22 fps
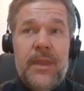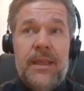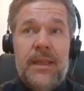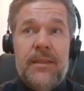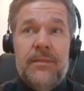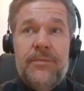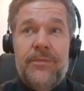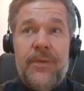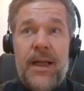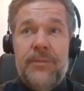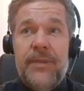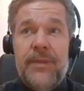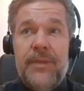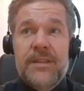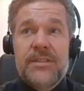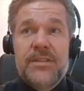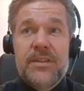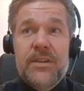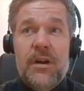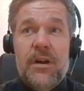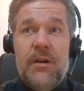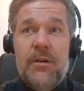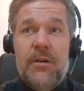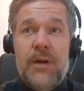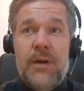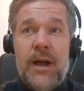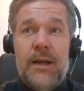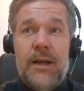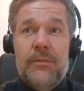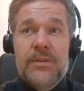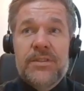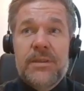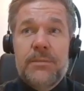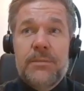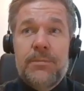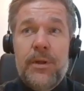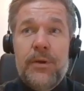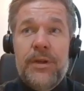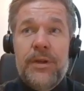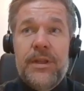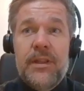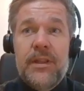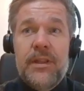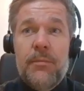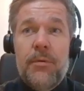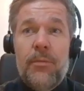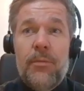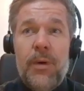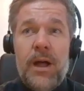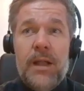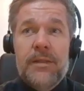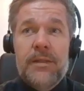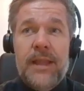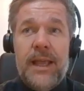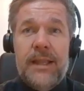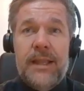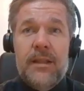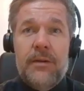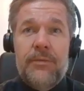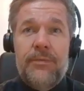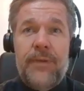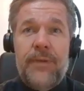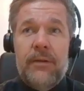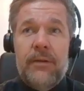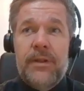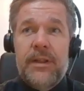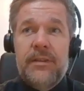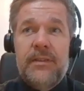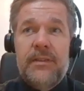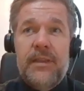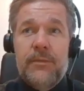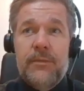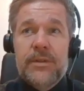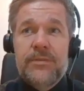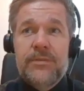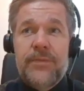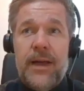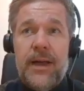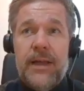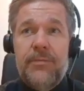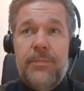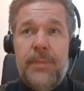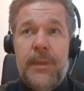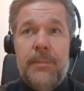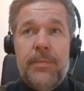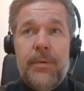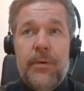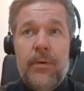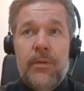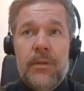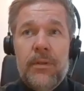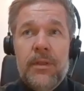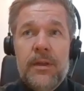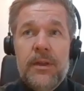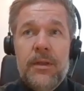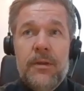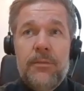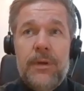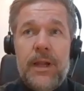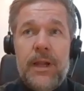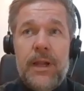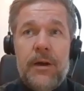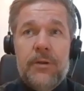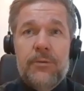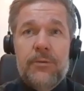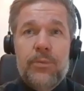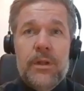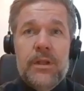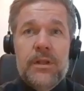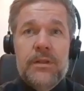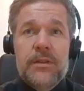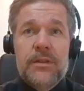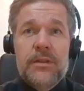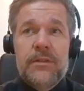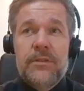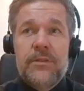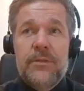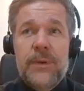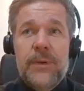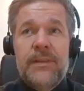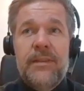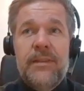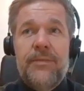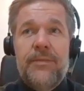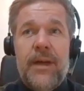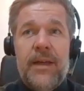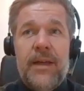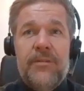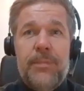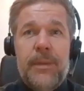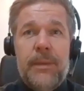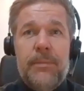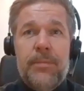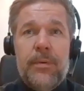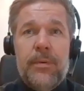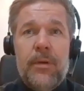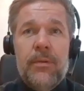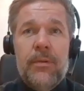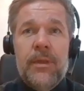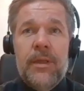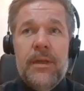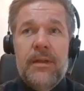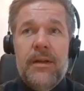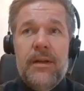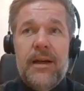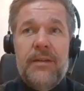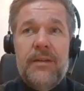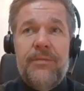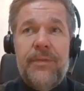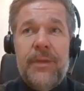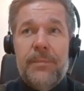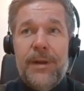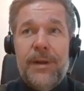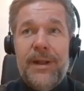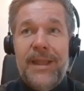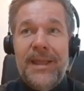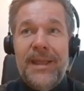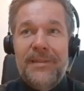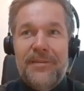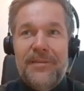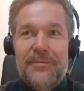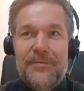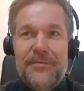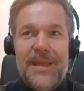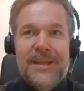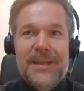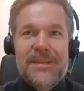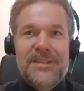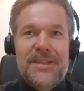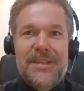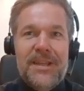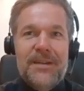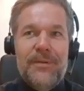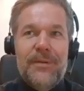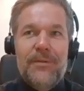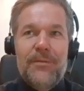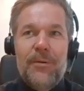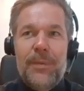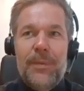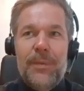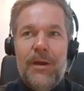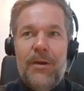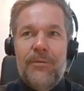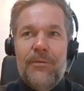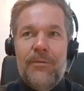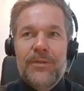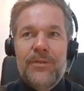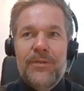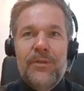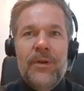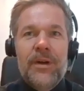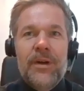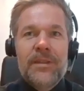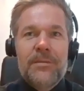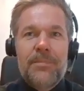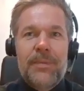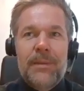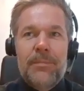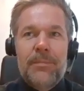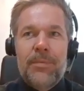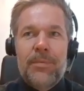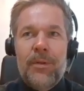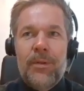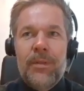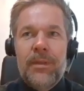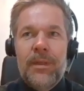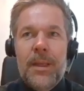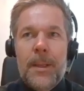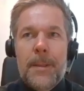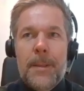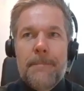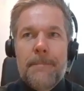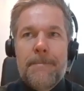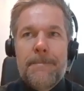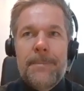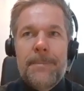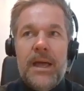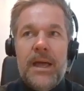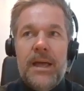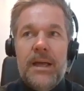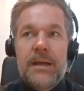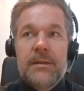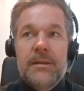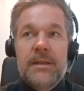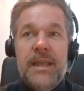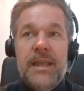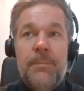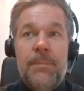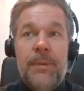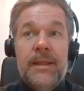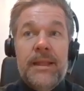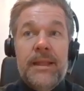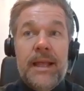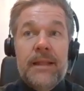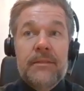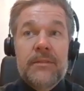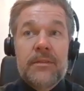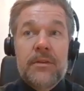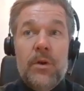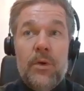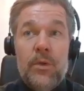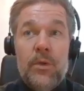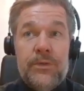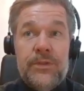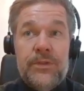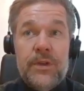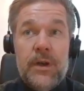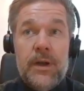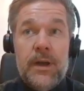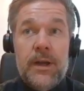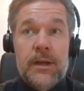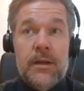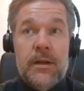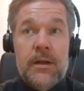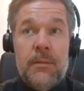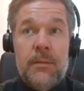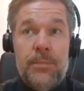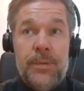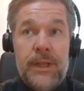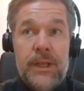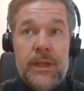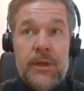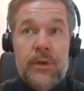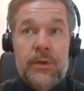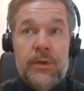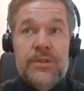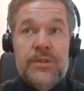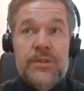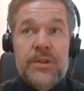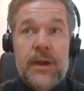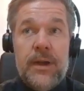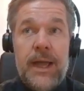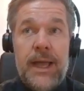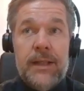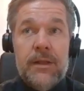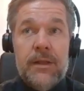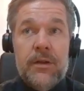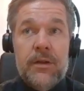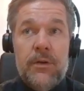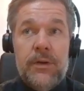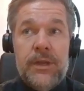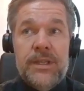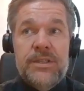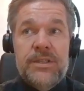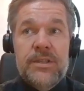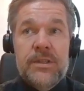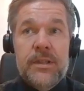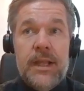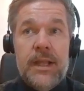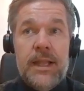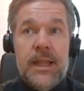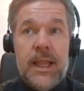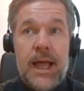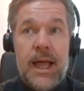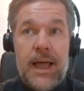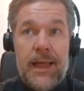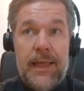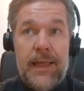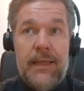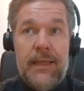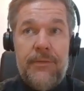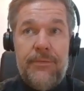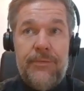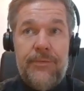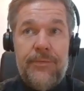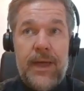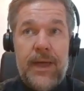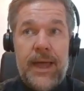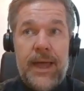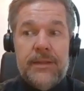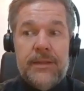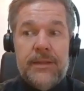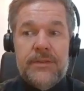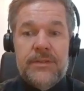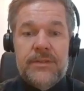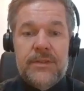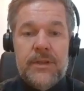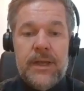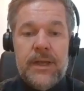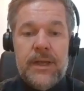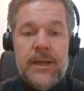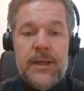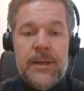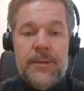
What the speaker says: in 5 years ago, I was employee number 1 and our founding team was 5 people. We're now at 125 people. I think by the end of next year, we will be over 200 people. Mm-hmm. Keeping that culture, company culture and cohesion alive, and